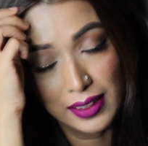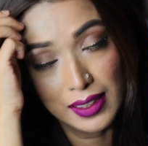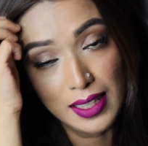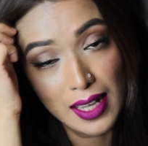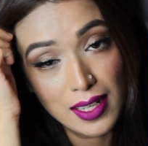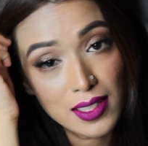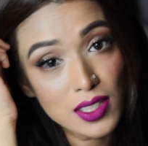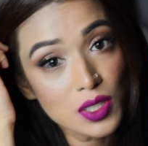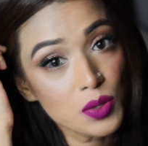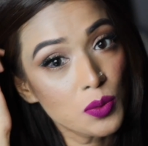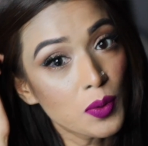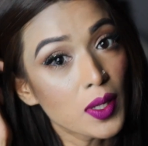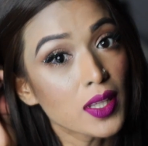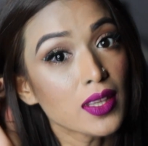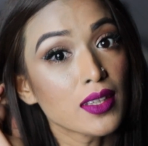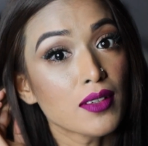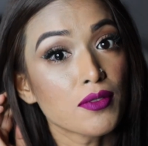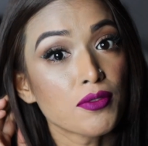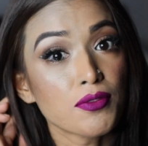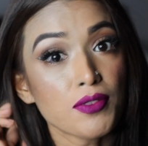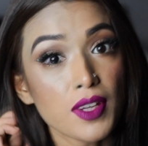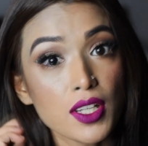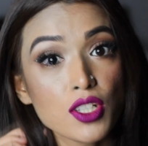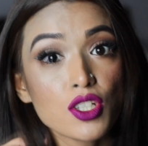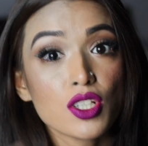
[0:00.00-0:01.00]
That's when the
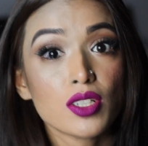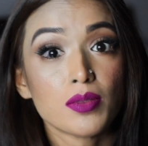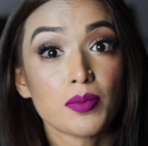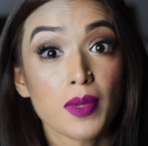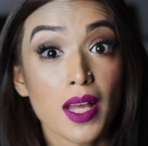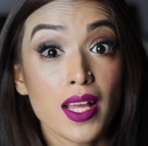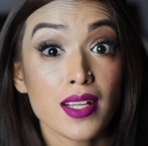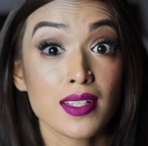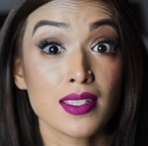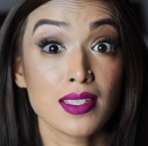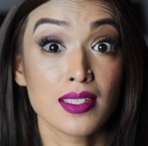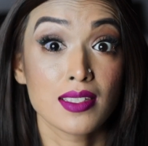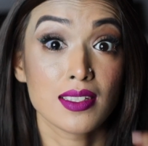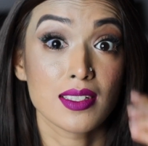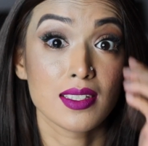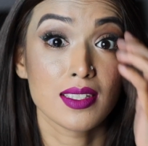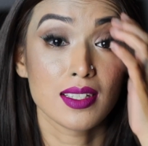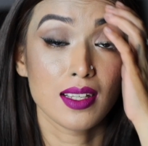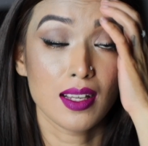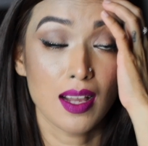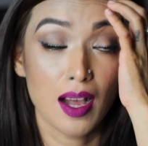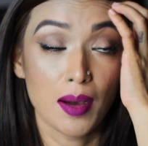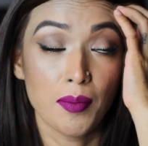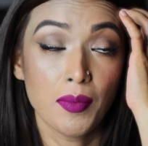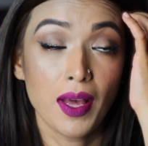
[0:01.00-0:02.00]
facial masks
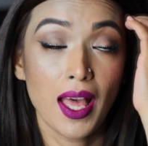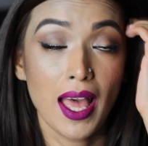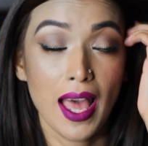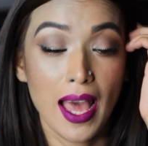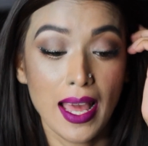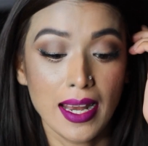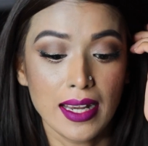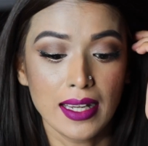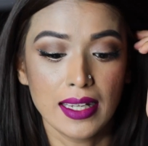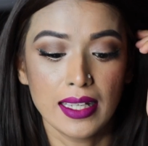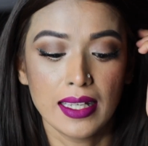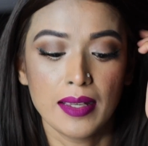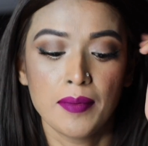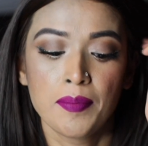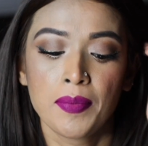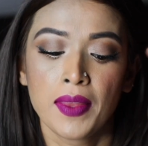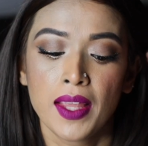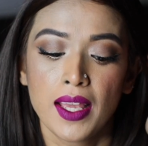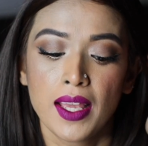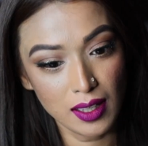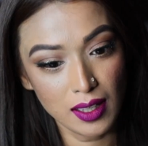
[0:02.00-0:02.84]
come handy.